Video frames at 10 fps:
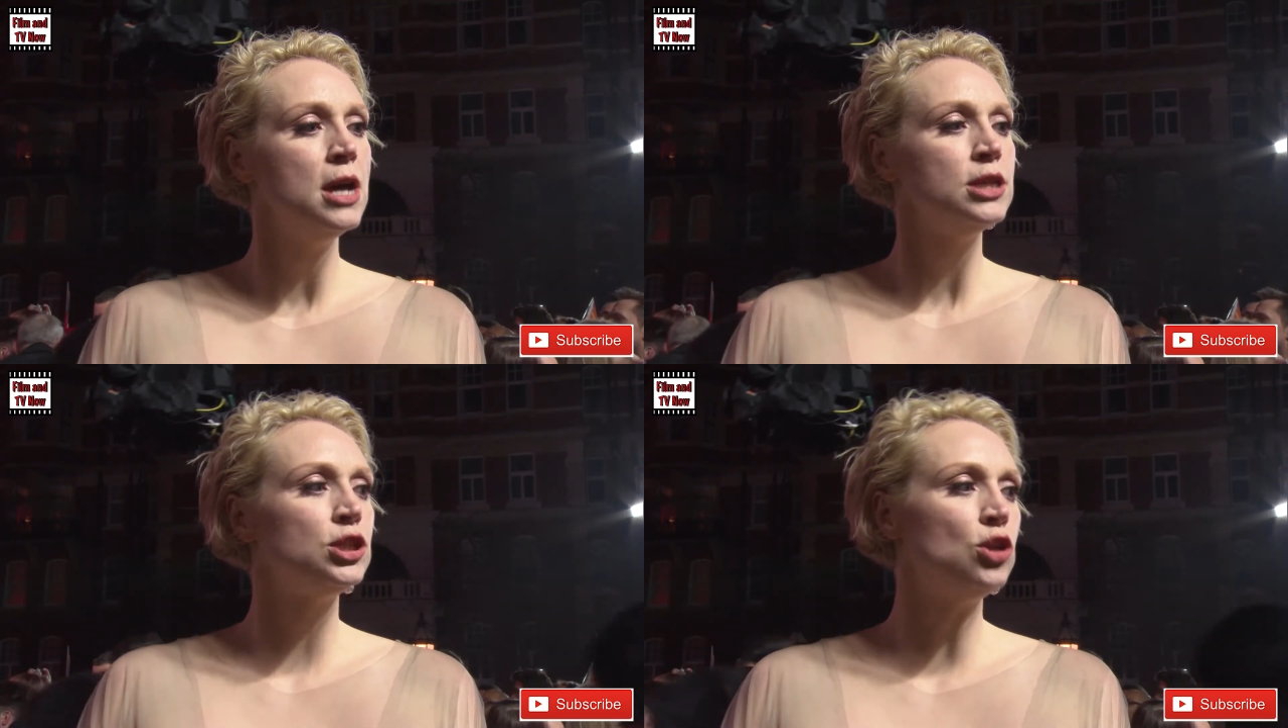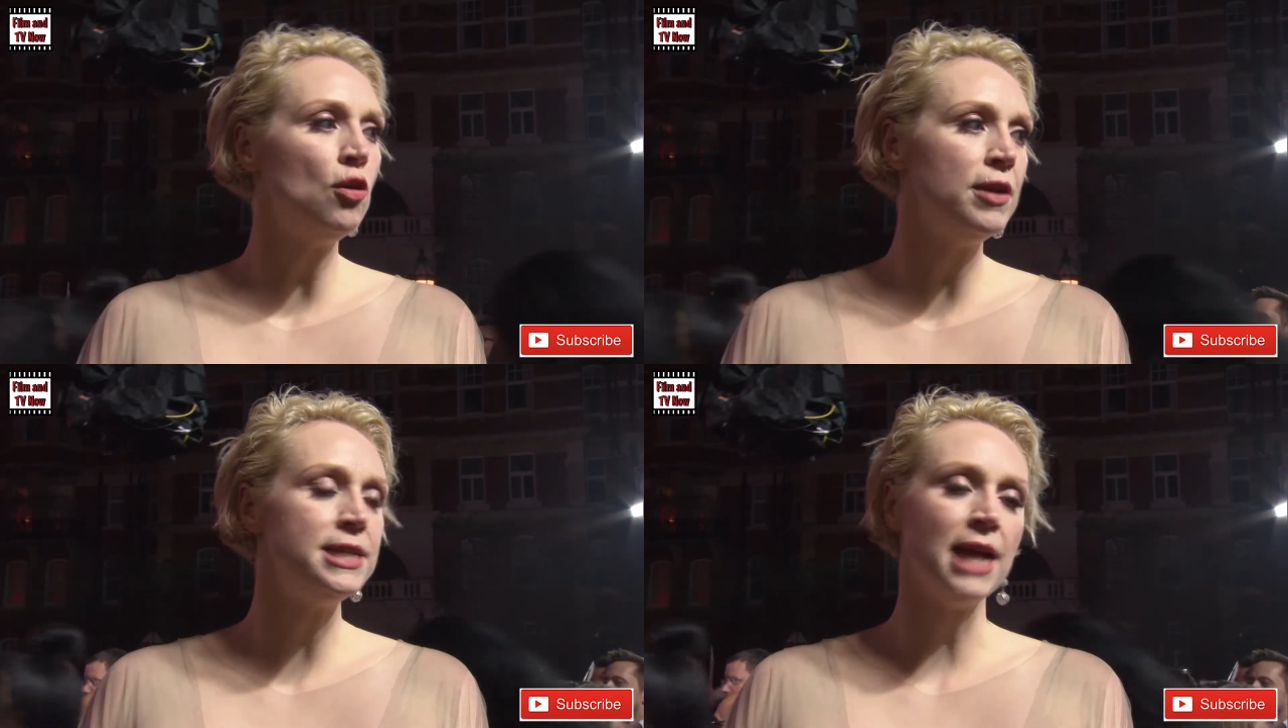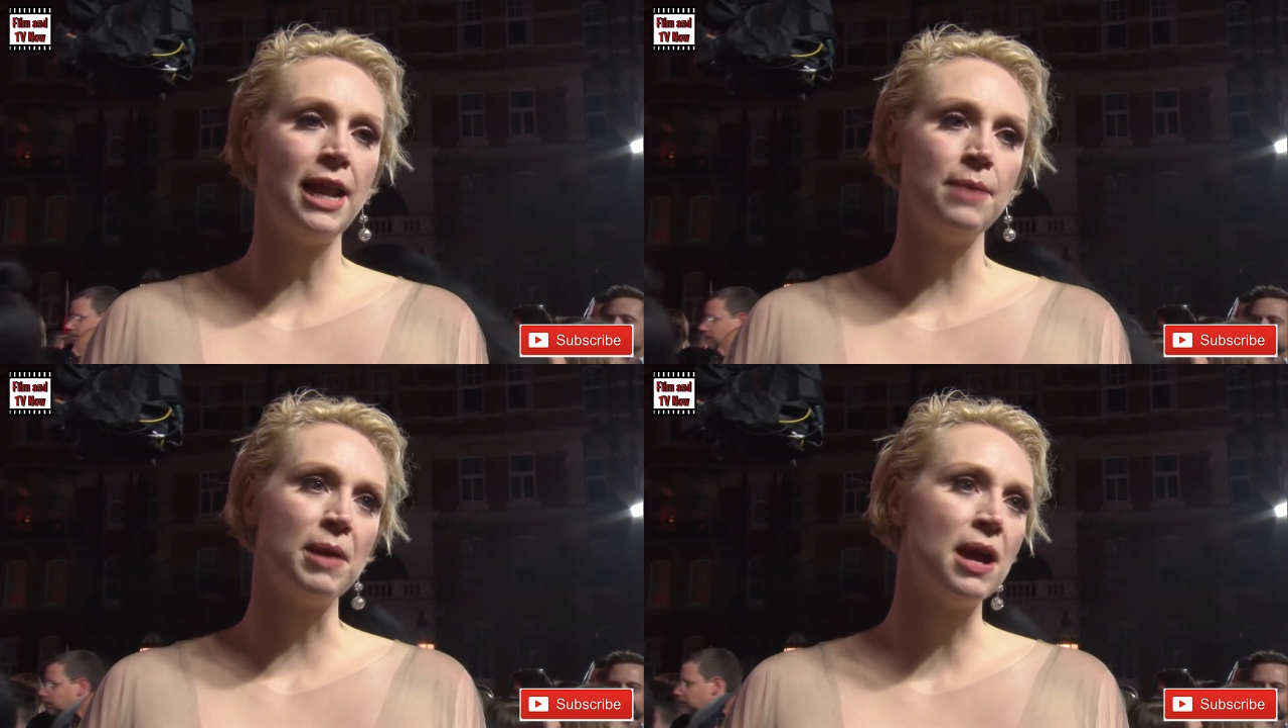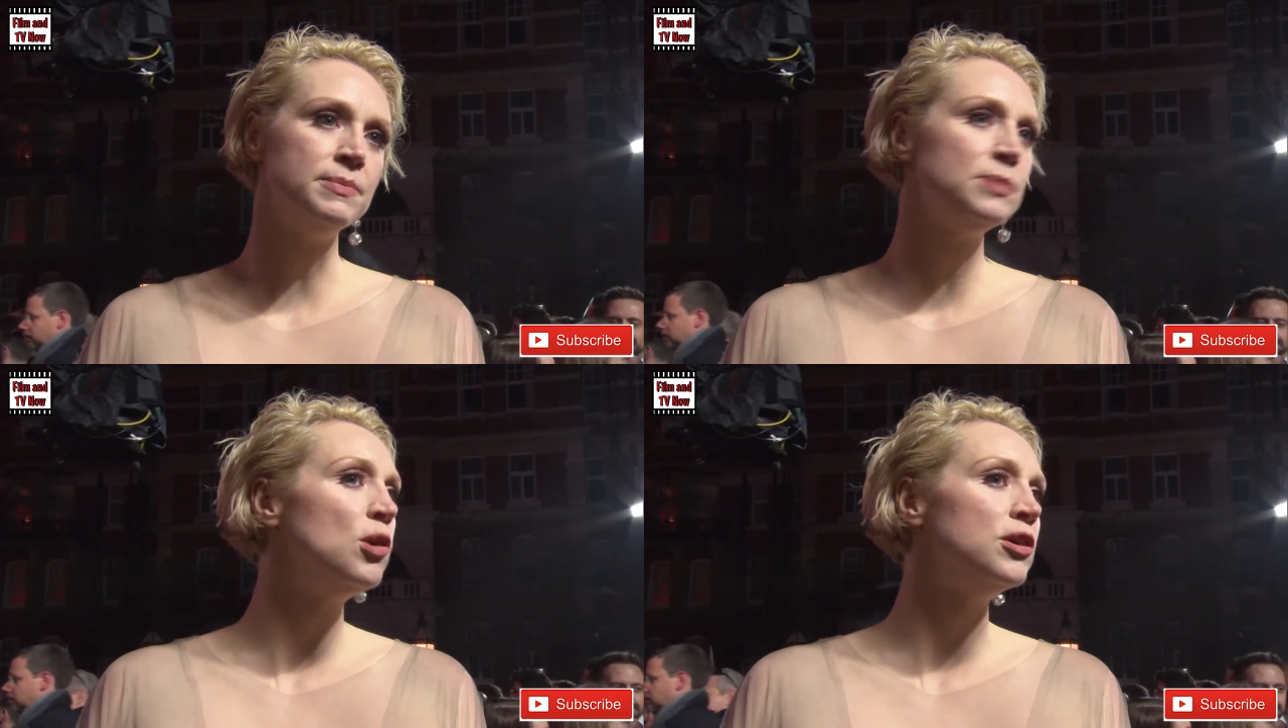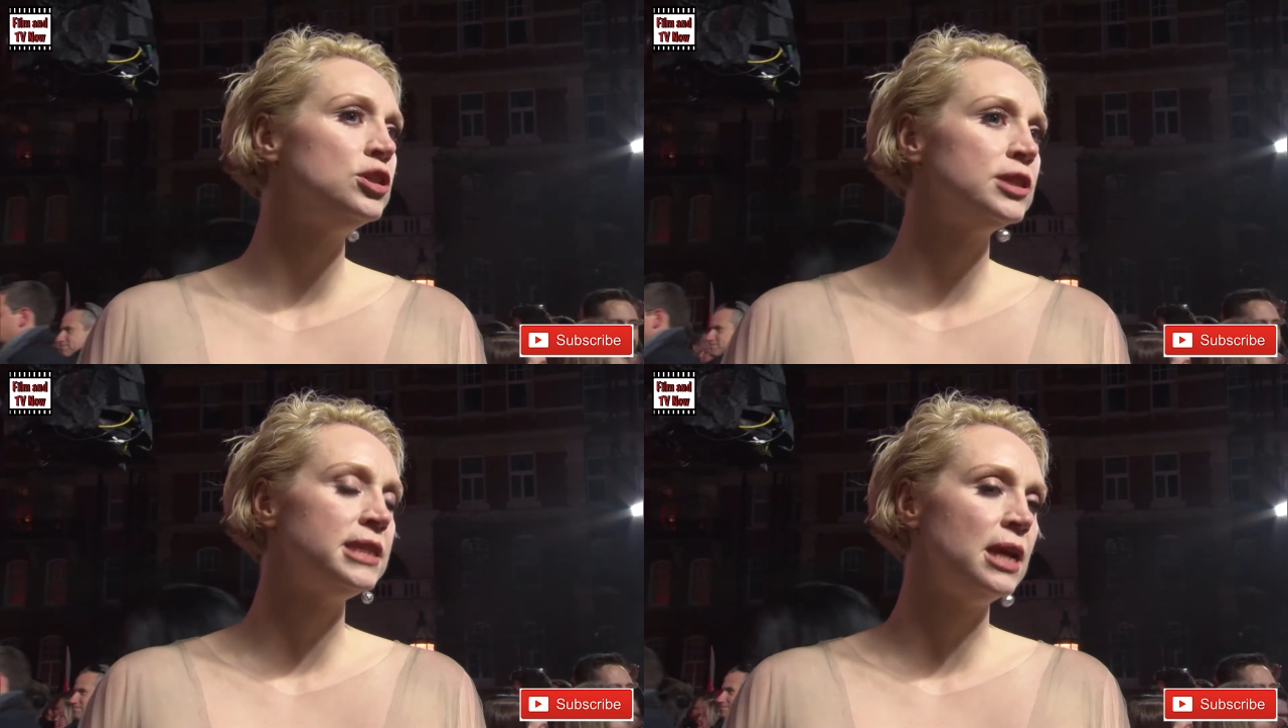storytelling becomes more
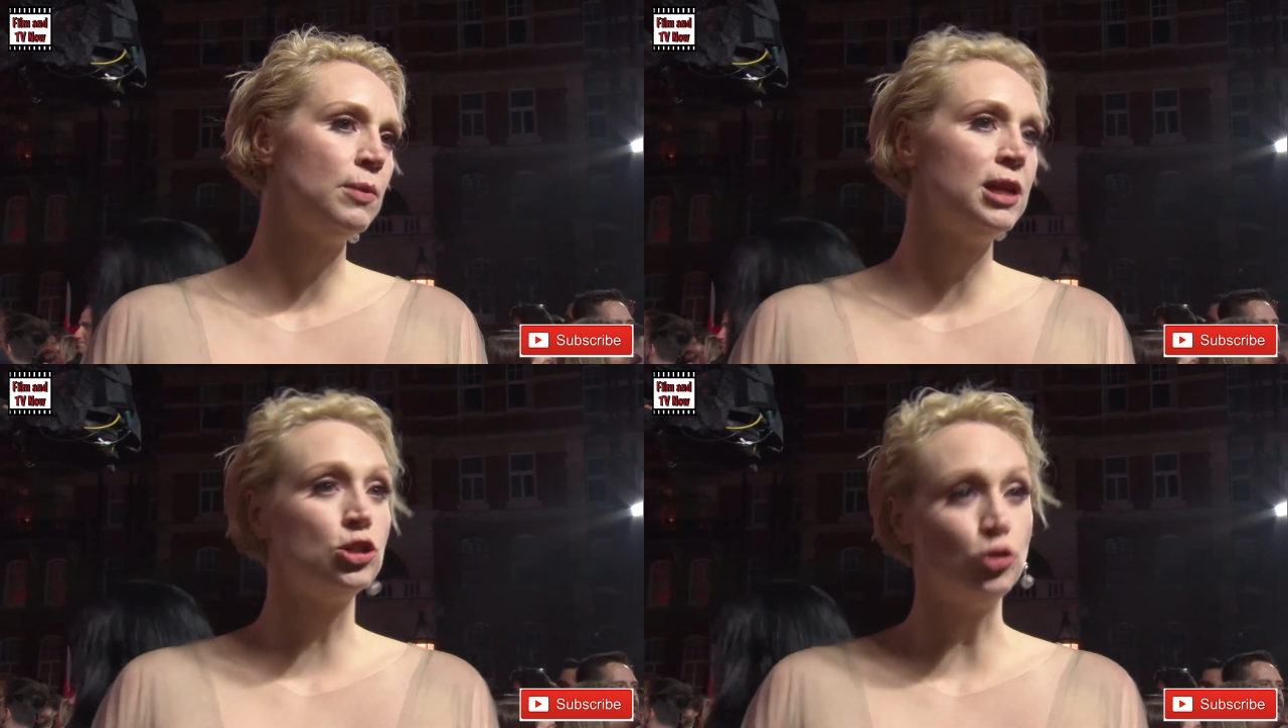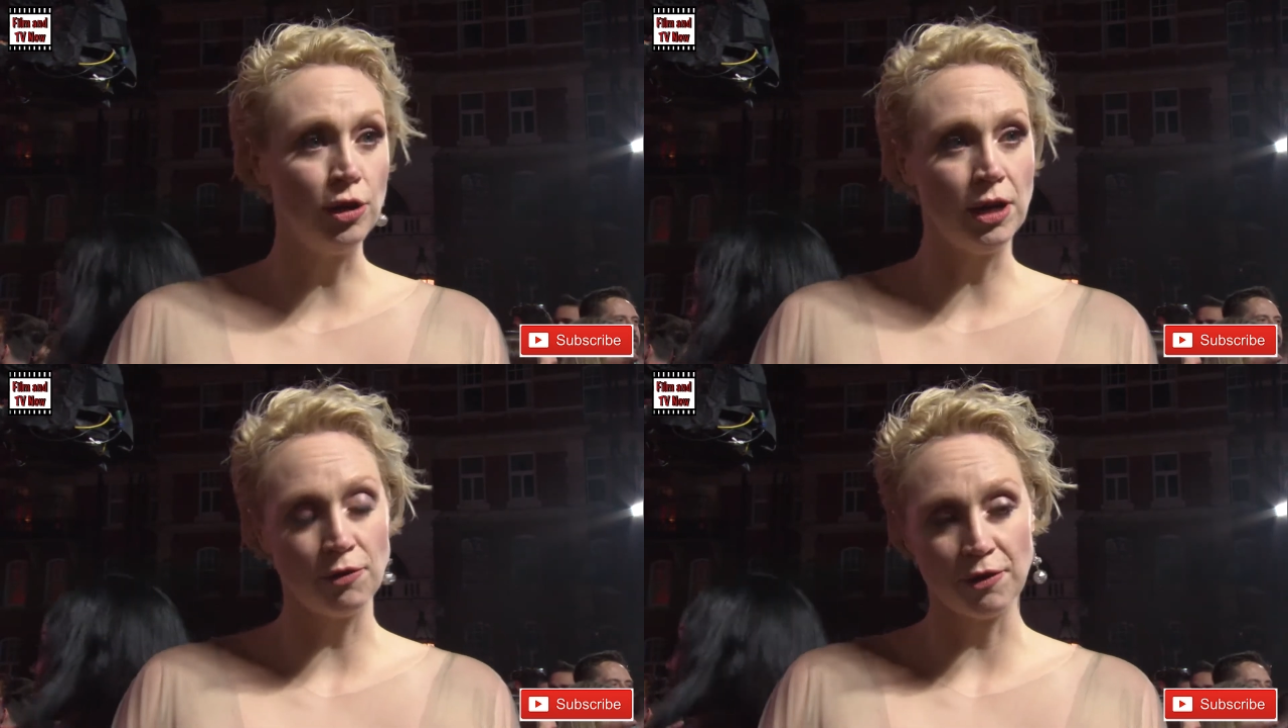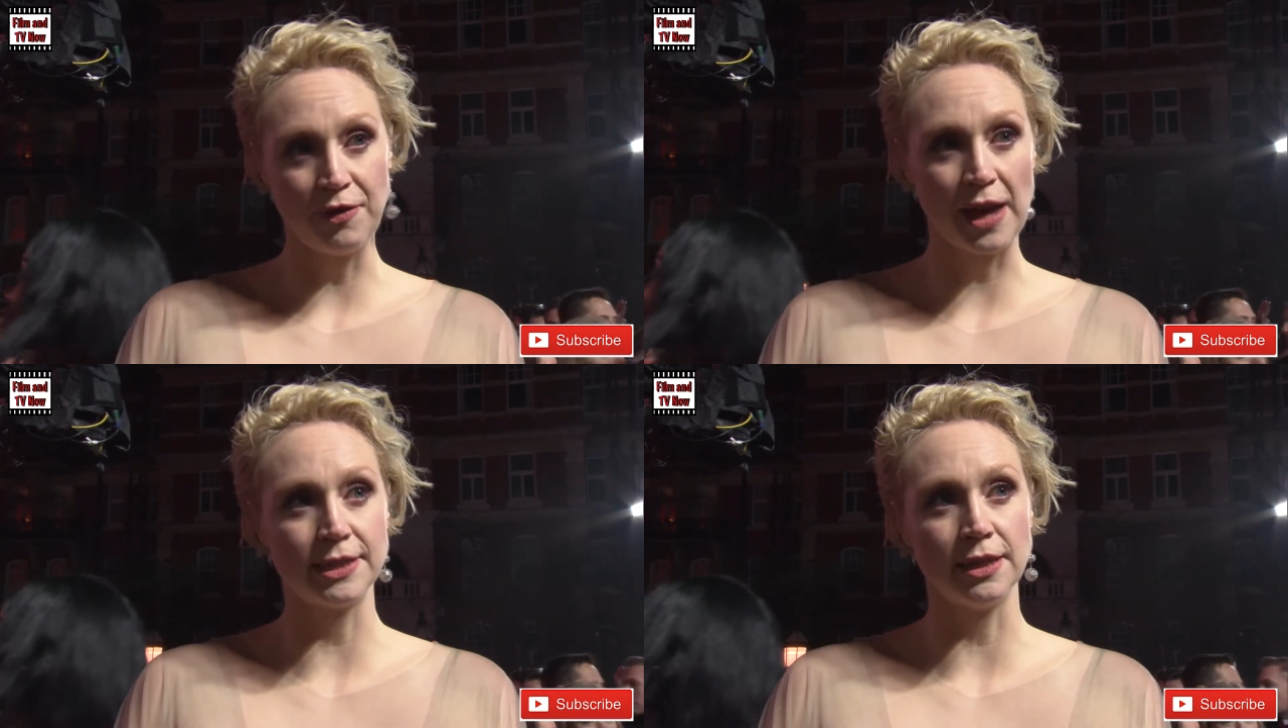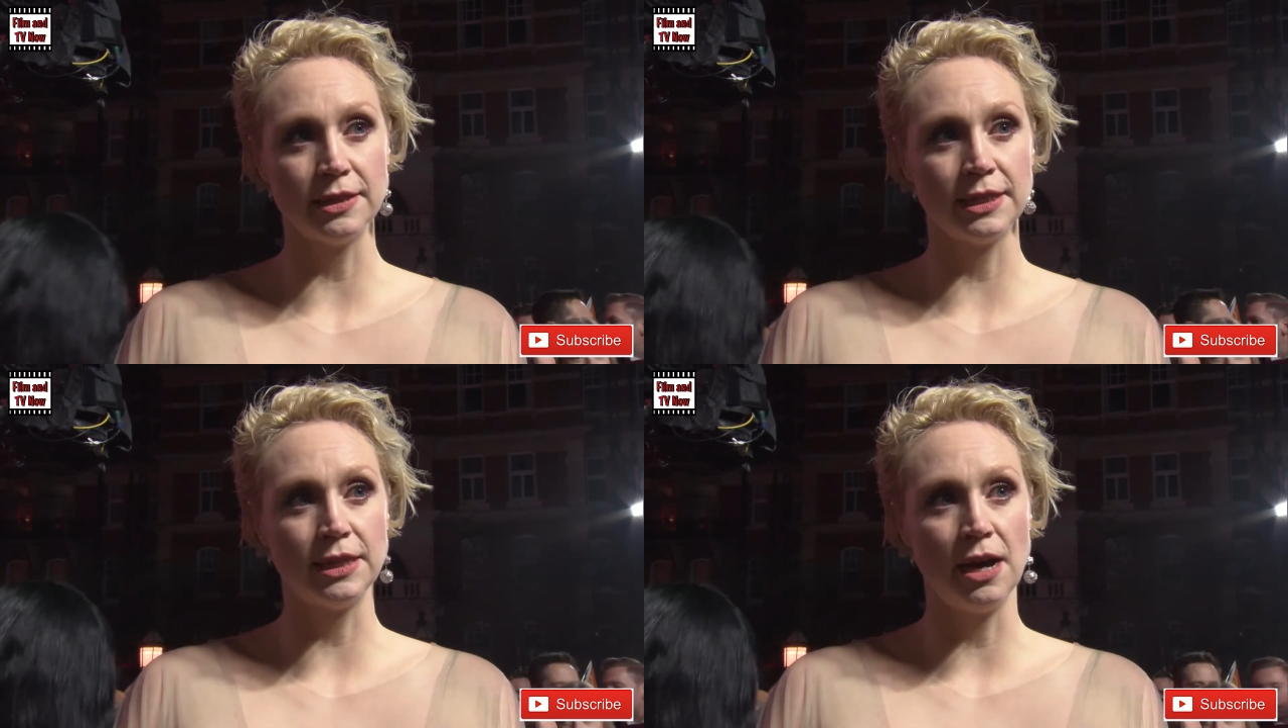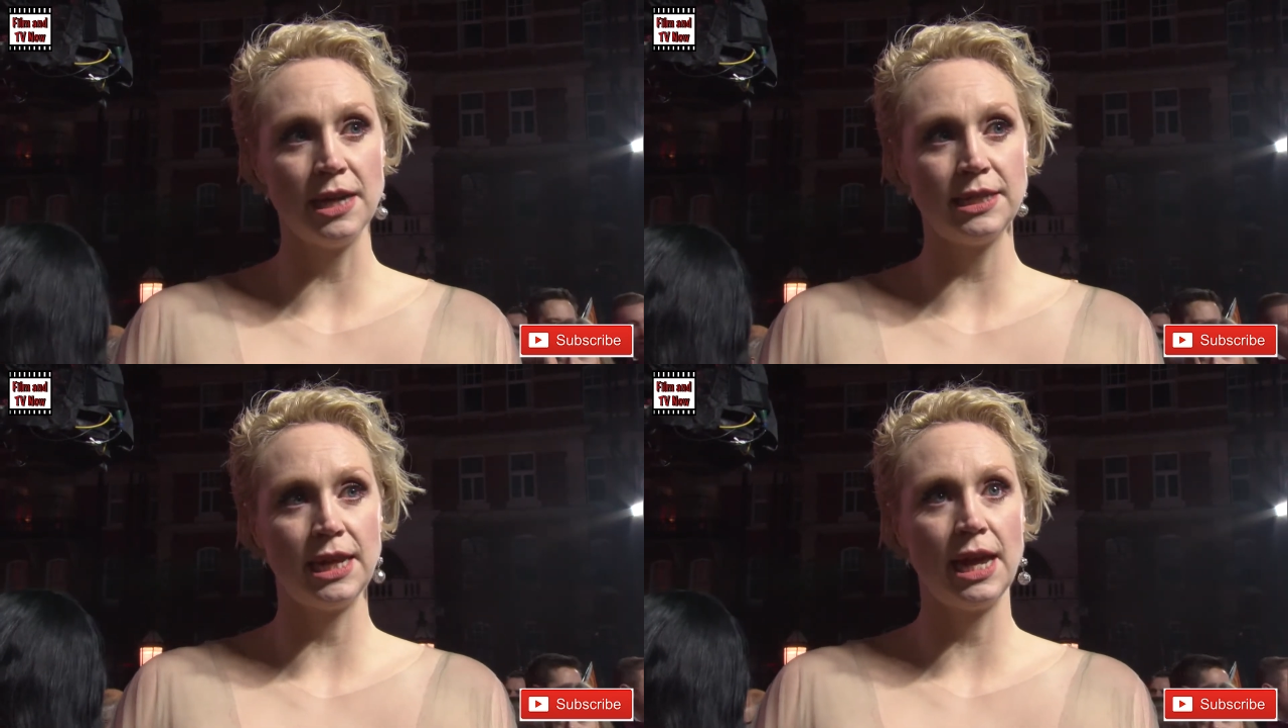interesting when it truly reflects our
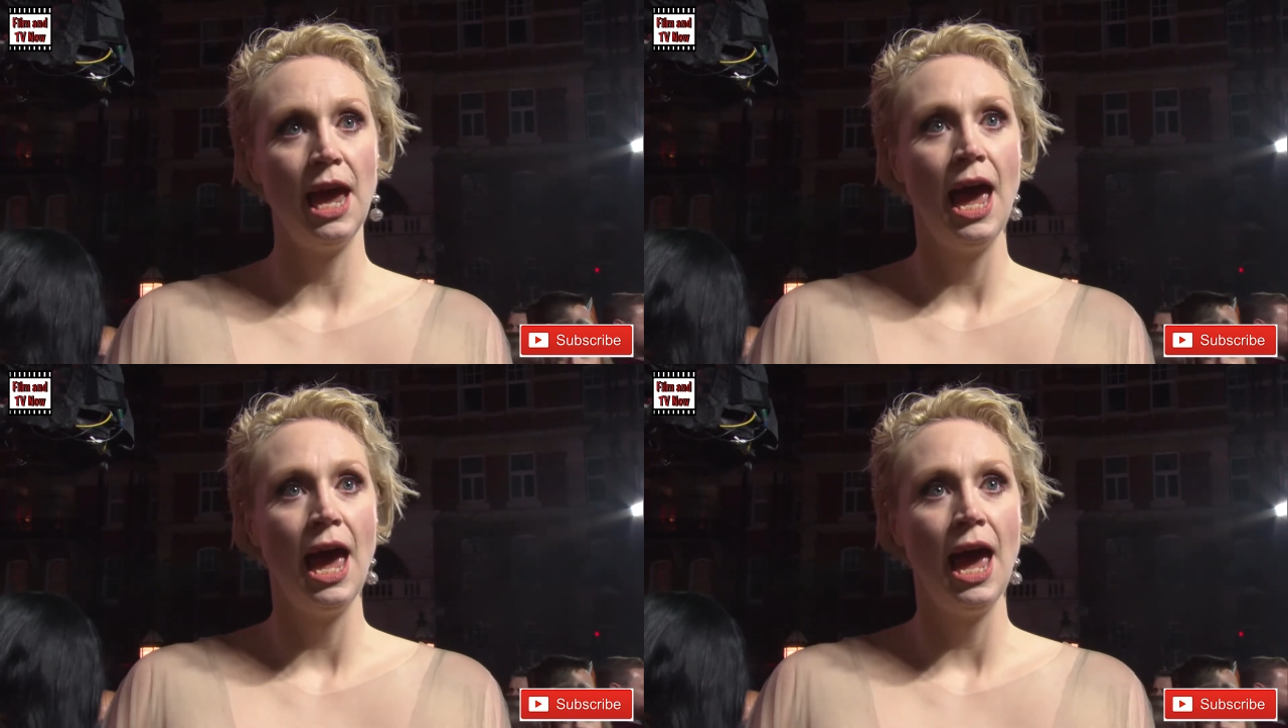society,